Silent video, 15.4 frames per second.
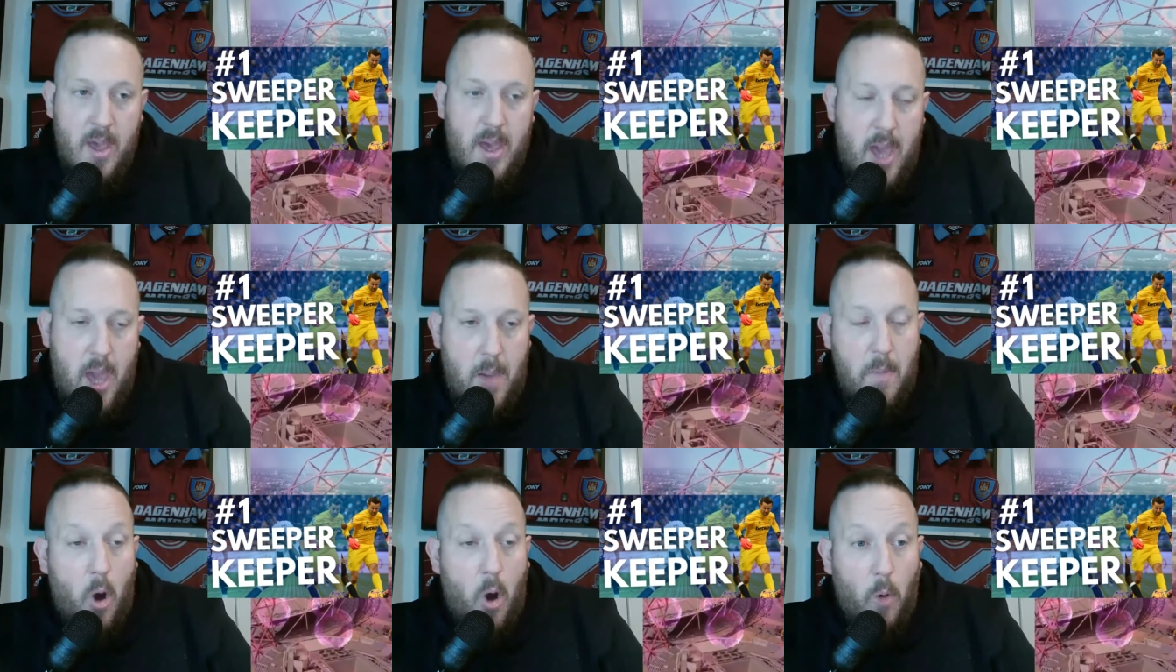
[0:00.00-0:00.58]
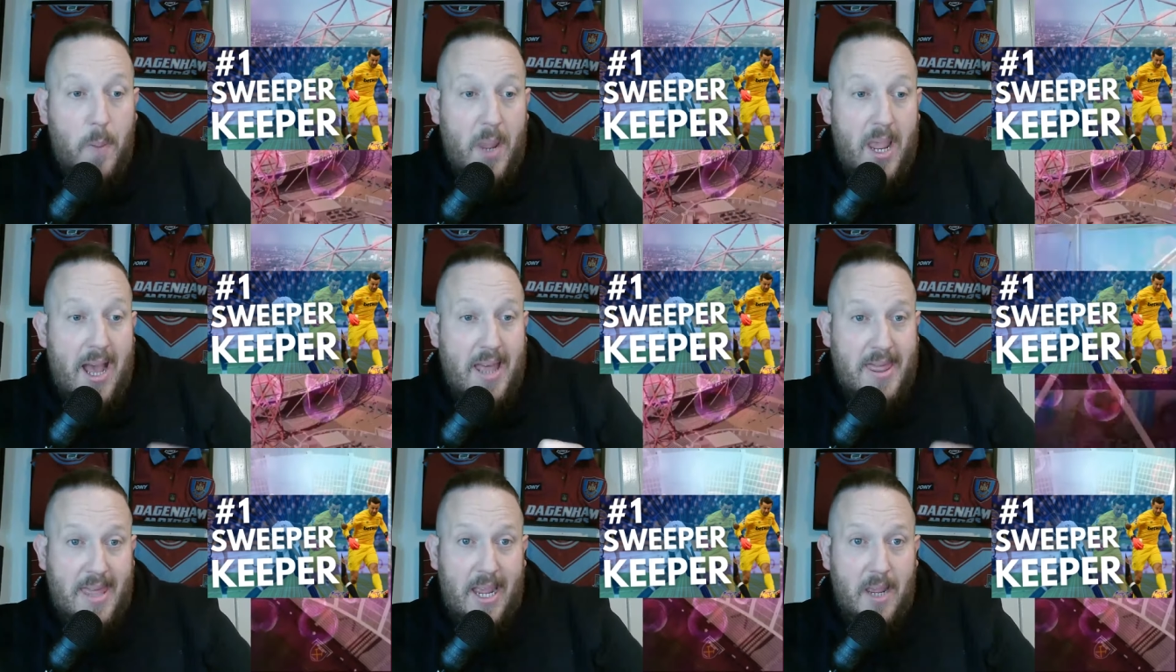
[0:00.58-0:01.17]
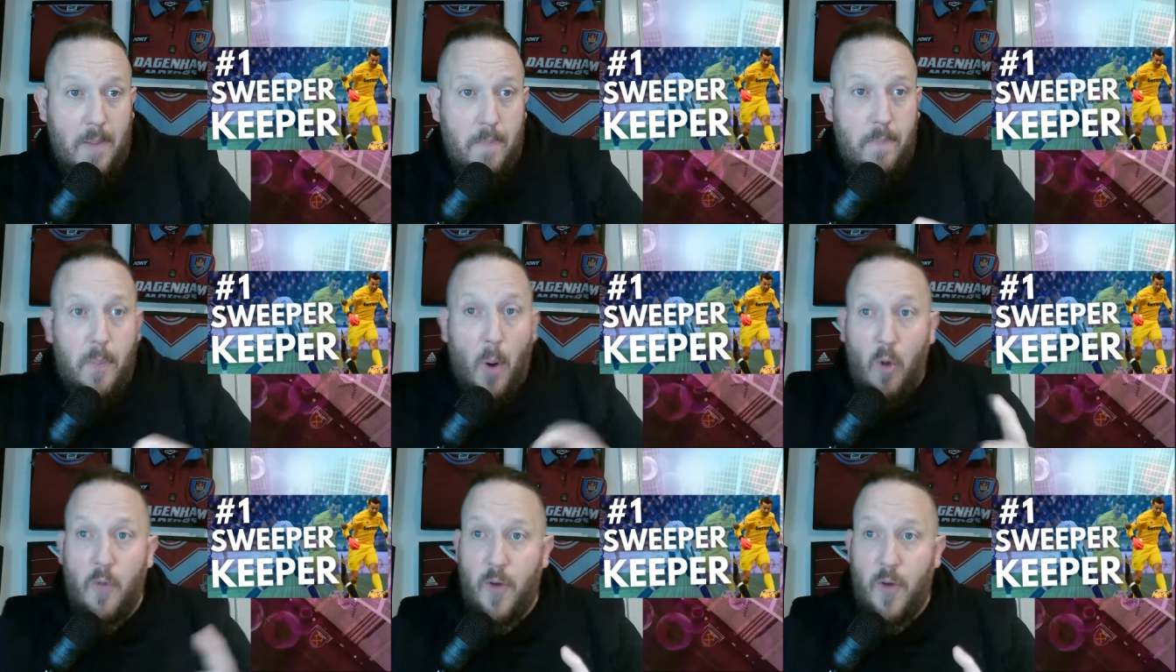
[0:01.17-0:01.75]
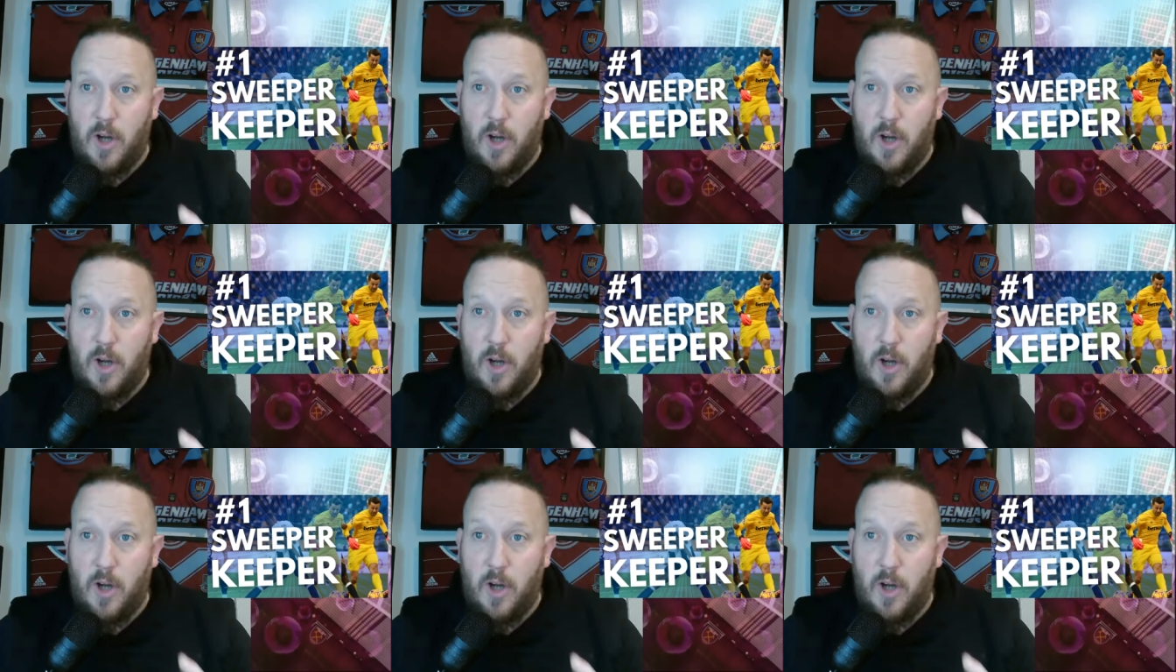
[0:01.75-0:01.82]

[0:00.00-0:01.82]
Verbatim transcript: um, albeit I think both